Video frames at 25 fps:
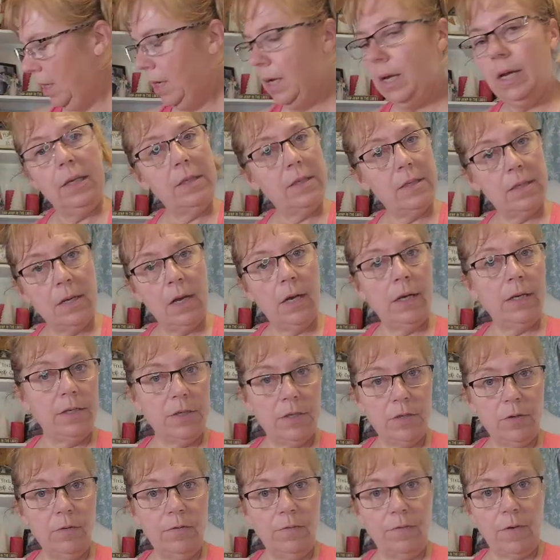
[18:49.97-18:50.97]
it's nice
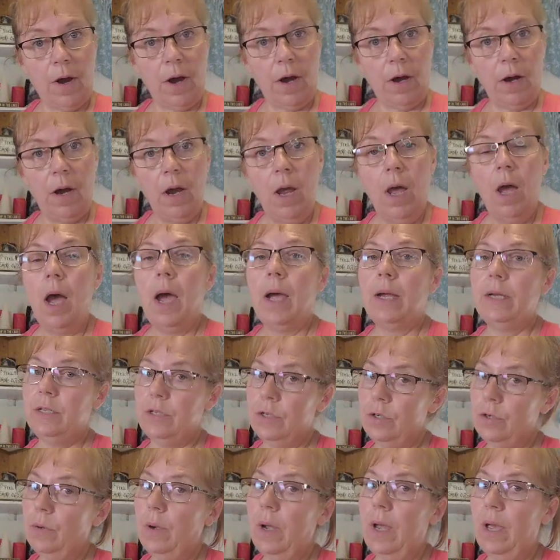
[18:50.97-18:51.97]
so far. I
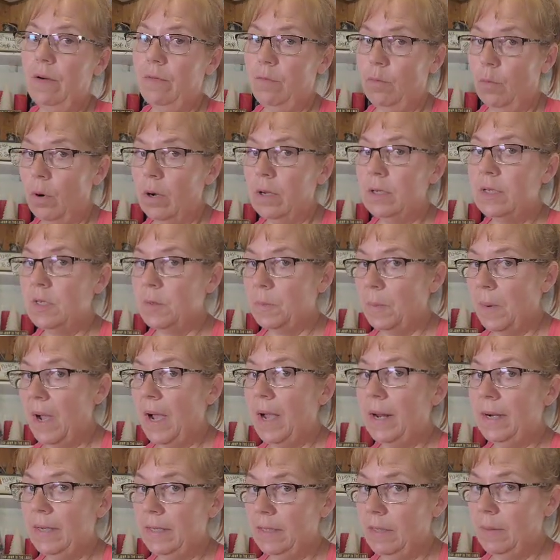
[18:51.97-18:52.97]
do have one
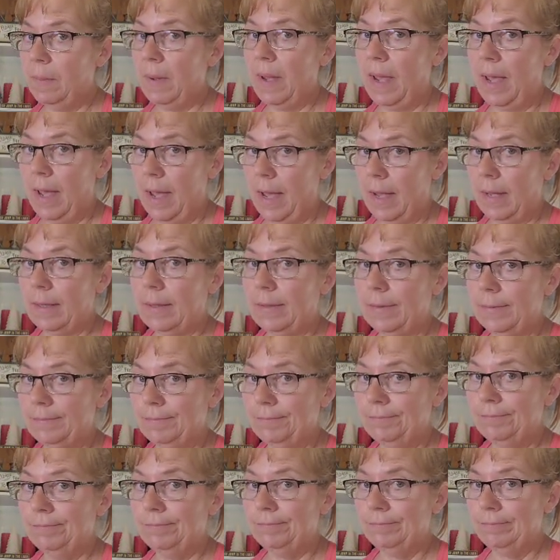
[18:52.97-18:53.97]
spot in the back
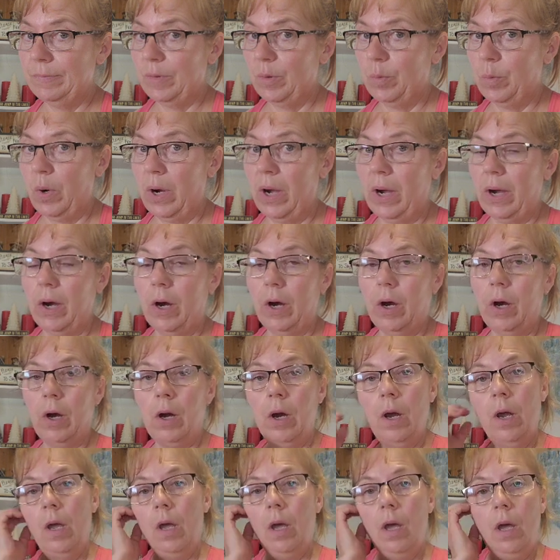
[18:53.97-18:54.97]
where
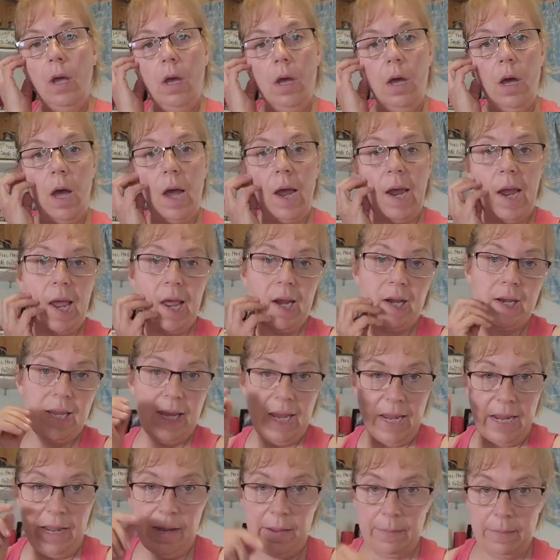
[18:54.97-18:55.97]
I had a
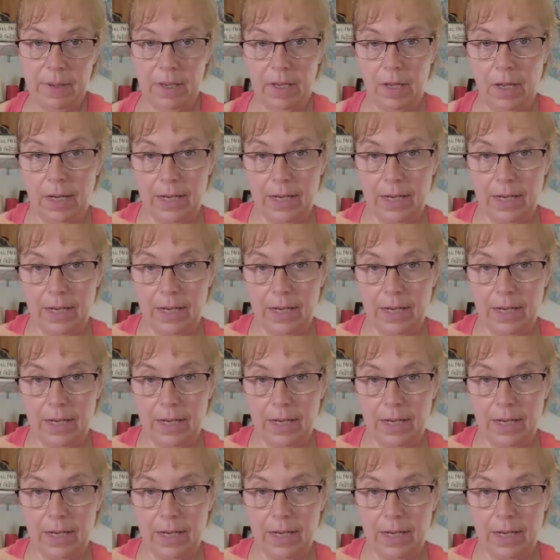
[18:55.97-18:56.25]
cam in.